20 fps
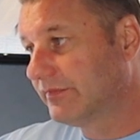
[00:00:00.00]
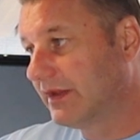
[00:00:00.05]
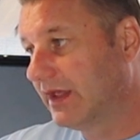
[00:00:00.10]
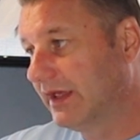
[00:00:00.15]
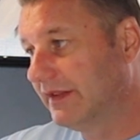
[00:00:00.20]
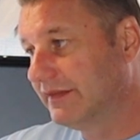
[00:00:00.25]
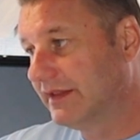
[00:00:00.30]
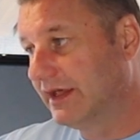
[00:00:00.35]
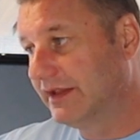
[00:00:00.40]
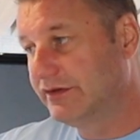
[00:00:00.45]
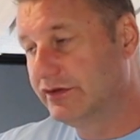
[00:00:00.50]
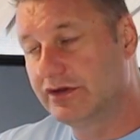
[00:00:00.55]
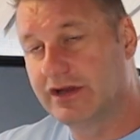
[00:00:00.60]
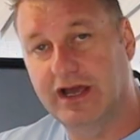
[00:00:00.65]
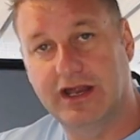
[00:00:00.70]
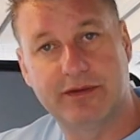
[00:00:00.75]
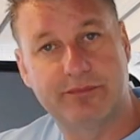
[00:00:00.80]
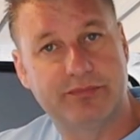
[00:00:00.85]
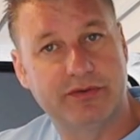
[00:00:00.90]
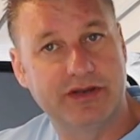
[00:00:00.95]
and then you
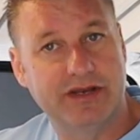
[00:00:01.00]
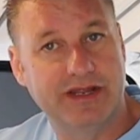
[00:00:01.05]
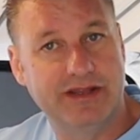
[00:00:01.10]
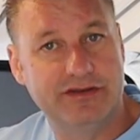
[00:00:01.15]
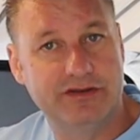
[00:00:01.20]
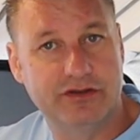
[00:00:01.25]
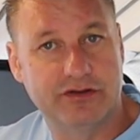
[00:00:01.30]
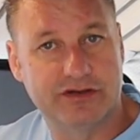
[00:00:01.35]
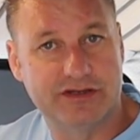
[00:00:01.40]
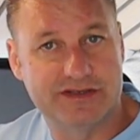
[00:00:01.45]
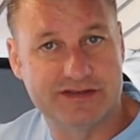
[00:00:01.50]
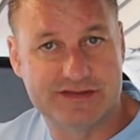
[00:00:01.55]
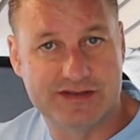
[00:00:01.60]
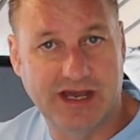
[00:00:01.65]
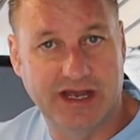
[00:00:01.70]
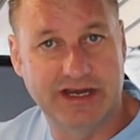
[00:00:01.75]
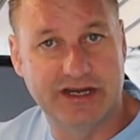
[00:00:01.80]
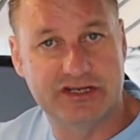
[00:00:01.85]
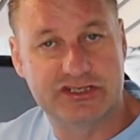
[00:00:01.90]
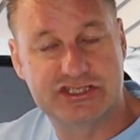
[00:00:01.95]
gotta put in your
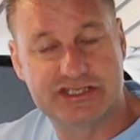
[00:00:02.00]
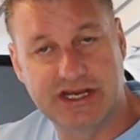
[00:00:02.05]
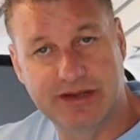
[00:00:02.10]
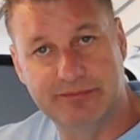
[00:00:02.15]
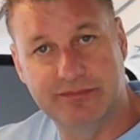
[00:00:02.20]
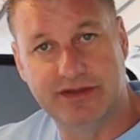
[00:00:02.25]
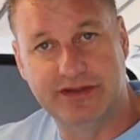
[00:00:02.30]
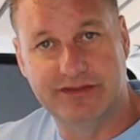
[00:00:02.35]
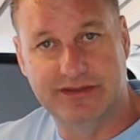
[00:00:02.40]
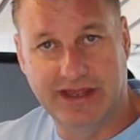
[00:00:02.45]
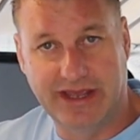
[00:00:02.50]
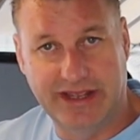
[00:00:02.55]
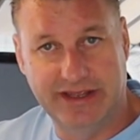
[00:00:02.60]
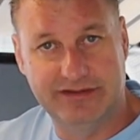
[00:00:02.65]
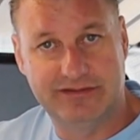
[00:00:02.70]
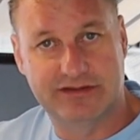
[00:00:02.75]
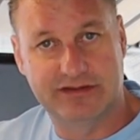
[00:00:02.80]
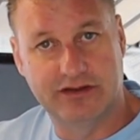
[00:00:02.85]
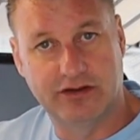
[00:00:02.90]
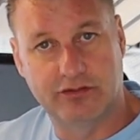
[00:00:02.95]
desired shipment
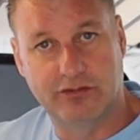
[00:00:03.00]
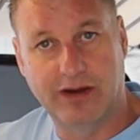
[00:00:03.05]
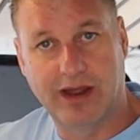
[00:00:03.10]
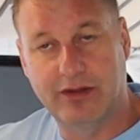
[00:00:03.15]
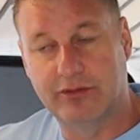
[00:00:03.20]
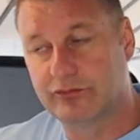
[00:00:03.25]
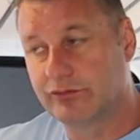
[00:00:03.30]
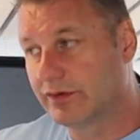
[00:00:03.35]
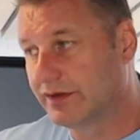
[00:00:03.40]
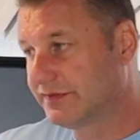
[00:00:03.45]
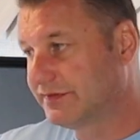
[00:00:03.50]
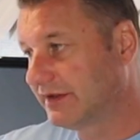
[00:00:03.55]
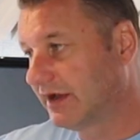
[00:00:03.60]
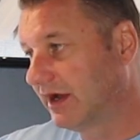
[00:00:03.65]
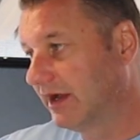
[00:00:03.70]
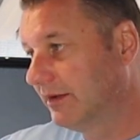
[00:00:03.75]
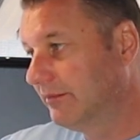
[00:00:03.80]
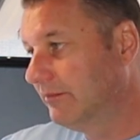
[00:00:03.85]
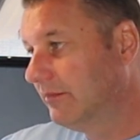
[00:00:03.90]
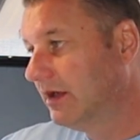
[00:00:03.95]
date, around what
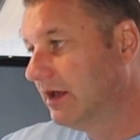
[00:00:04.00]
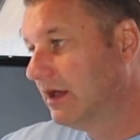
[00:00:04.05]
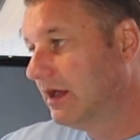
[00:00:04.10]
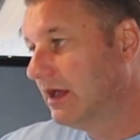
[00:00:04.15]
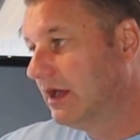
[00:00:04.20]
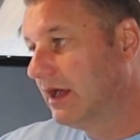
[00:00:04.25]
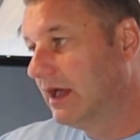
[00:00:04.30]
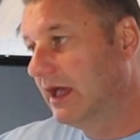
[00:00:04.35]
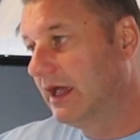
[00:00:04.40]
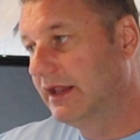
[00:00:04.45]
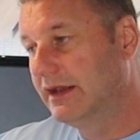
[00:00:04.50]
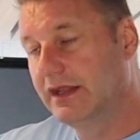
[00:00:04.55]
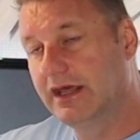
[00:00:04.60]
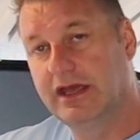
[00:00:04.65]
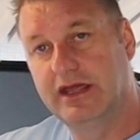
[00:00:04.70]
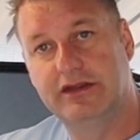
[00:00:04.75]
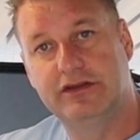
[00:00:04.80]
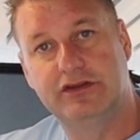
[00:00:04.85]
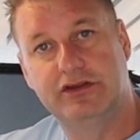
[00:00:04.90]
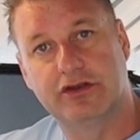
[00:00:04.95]
time, and
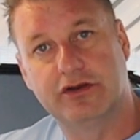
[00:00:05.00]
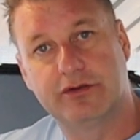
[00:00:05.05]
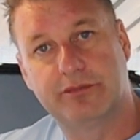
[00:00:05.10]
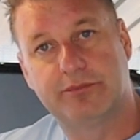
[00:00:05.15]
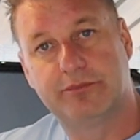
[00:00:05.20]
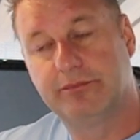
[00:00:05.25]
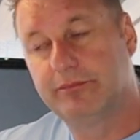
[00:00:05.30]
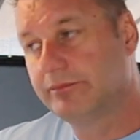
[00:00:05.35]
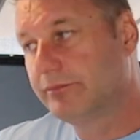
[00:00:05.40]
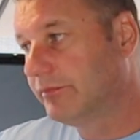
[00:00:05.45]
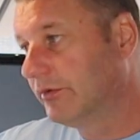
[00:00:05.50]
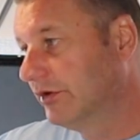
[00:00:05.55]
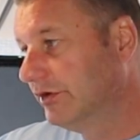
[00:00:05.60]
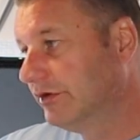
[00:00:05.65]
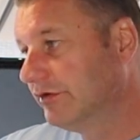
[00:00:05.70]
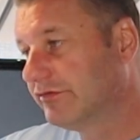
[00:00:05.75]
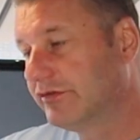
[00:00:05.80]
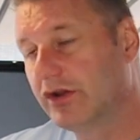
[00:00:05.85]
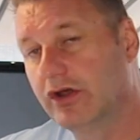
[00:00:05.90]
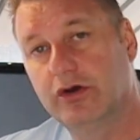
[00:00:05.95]
then your
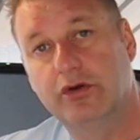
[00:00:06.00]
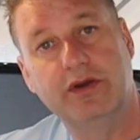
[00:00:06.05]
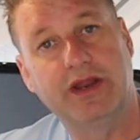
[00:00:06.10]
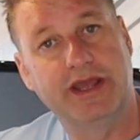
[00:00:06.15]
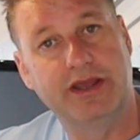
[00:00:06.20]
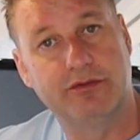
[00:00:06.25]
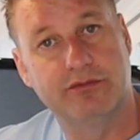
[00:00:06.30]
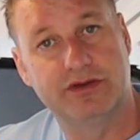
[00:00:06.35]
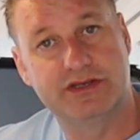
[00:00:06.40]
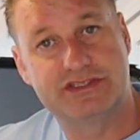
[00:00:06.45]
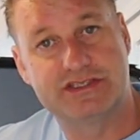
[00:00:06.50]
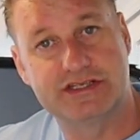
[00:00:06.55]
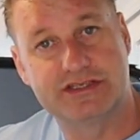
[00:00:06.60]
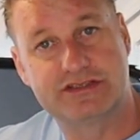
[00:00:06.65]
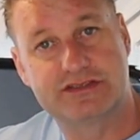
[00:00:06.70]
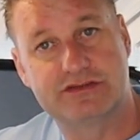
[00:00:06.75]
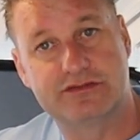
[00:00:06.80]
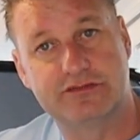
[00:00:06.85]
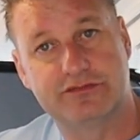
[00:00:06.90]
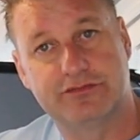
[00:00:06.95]
point of loading, which
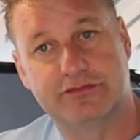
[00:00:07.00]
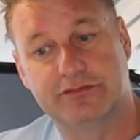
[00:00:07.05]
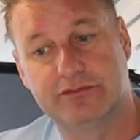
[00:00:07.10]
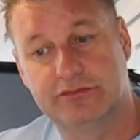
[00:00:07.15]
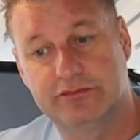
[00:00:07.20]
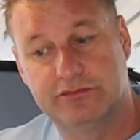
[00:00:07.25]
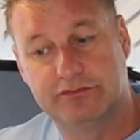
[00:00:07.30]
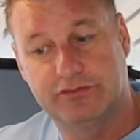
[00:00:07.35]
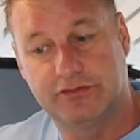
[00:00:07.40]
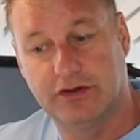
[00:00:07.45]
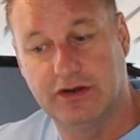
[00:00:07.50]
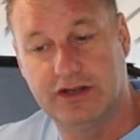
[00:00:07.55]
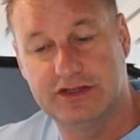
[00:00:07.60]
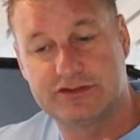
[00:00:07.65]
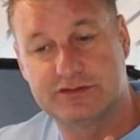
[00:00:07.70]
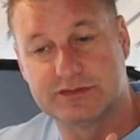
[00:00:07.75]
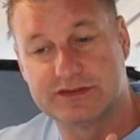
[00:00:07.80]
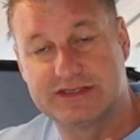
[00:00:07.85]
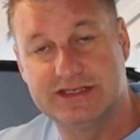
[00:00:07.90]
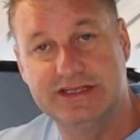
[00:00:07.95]
is, for
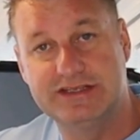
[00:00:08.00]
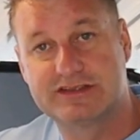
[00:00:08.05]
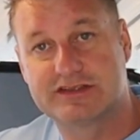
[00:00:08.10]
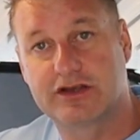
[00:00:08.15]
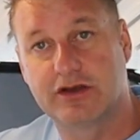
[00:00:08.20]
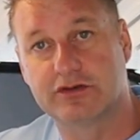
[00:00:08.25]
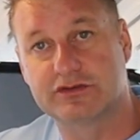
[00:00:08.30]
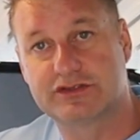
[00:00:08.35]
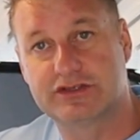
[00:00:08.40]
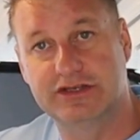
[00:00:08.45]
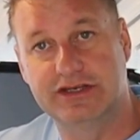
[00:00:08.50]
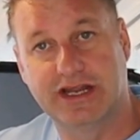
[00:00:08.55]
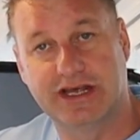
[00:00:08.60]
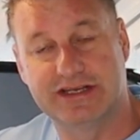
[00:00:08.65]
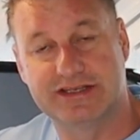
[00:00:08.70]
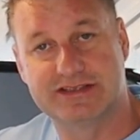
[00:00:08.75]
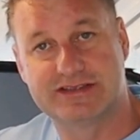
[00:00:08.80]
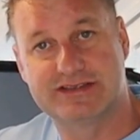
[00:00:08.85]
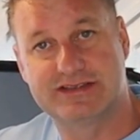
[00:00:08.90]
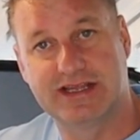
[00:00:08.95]
us, was East Coast
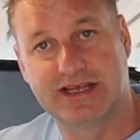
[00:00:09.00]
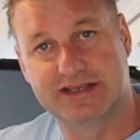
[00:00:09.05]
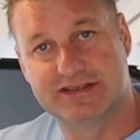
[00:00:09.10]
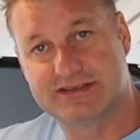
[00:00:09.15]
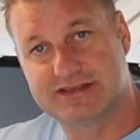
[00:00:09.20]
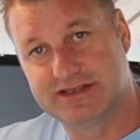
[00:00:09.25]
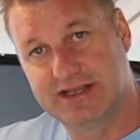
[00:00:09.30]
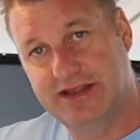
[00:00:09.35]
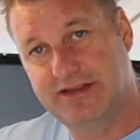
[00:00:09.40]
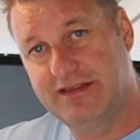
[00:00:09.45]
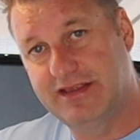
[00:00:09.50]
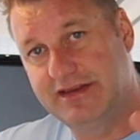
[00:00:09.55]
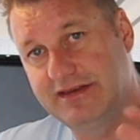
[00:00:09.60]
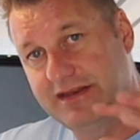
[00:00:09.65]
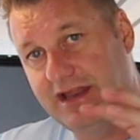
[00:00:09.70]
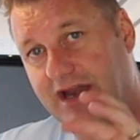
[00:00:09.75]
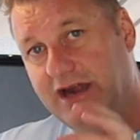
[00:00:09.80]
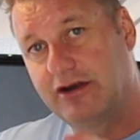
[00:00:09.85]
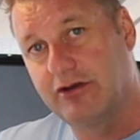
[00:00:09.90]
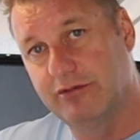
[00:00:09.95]
United States, and then they
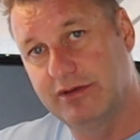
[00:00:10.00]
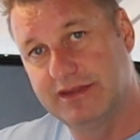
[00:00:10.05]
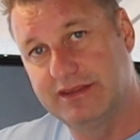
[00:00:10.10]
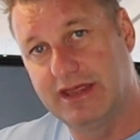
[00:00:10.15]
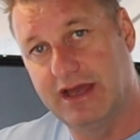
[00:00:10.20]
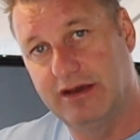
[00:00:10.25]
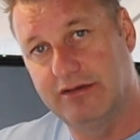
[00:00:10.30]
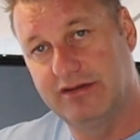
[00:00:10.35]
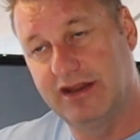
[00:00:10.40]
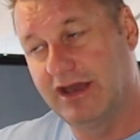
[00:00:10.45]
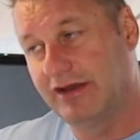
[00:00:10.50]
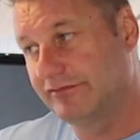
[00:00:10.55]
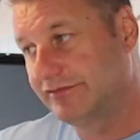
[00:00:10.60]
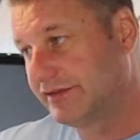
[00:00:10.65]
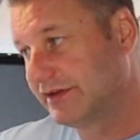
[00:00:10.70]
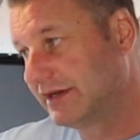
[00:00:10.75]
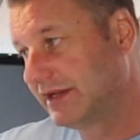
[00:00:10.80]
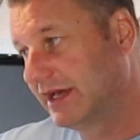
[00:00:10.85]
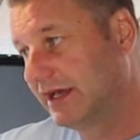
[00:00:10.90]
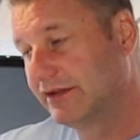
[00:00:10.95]
narrow it down
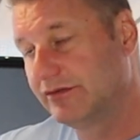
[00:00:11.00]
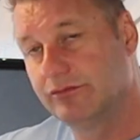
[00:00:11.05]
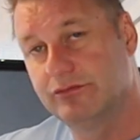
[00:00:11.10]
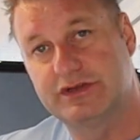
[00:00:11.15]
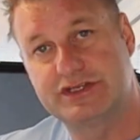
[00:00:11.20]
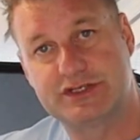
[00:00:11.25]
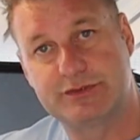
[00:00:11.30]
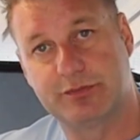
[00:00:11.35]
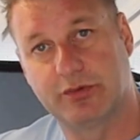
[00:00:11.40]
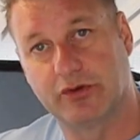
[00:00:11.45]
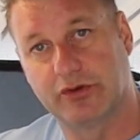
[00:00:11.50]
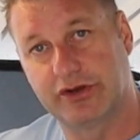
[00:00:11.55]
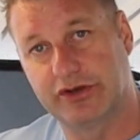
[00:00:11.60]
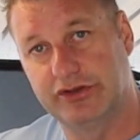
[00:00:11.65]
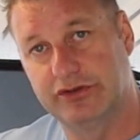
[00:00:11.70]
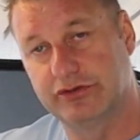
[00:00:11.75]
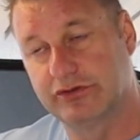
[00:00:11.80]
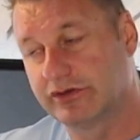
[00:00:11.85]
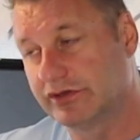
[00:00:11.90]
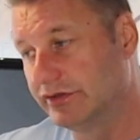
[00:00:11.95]
after that which port
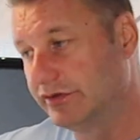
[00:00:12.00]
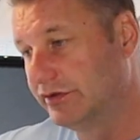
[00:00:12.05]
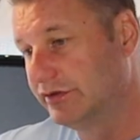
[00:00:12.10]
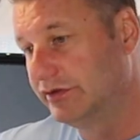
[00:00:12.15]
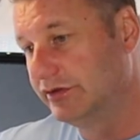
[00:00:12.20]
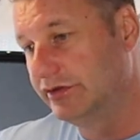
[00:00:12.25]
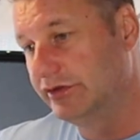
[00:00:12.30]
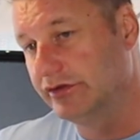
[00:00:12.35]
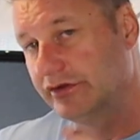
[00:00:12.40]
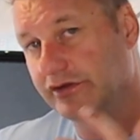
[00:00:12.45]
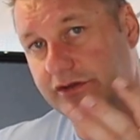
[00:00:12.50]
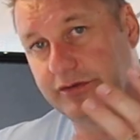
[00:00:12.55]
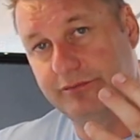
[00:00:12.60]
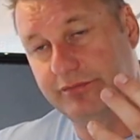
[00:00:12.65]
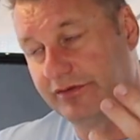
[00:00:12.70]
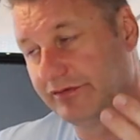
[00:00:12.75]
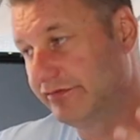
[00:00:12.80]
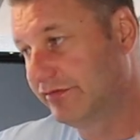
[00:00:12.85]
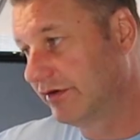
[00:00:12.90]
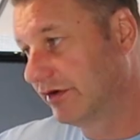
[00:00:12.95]
you can
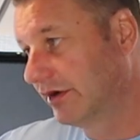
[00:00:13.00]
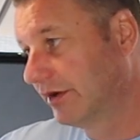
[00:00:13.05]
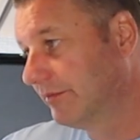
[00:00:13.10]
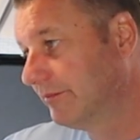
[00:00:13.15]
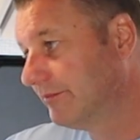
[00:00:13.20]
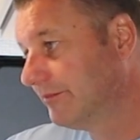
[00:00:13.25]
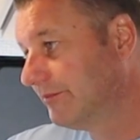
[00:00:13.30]
prefer.